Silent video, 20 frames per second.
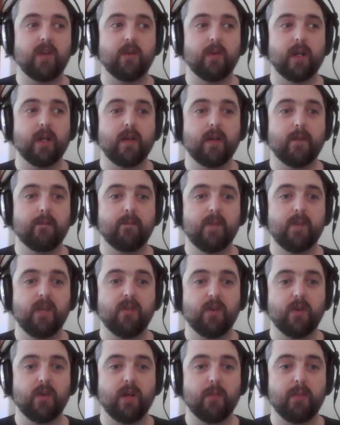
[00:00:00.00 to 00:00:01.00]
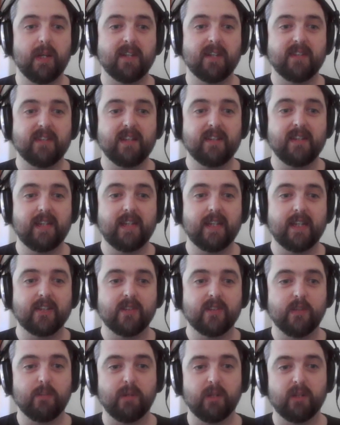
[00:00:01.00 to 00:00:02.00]
you're in a big city,
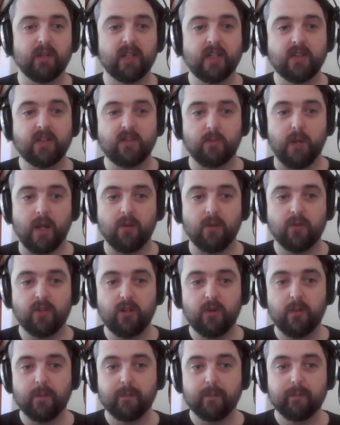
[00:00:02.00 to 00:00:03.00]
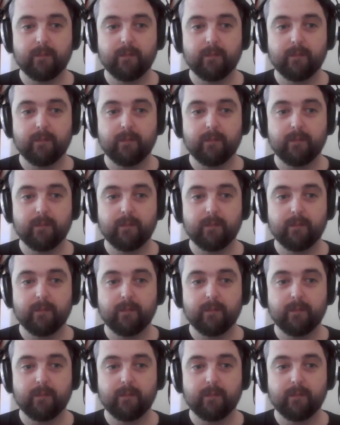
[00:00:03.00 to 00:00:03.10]
is the buildings around you.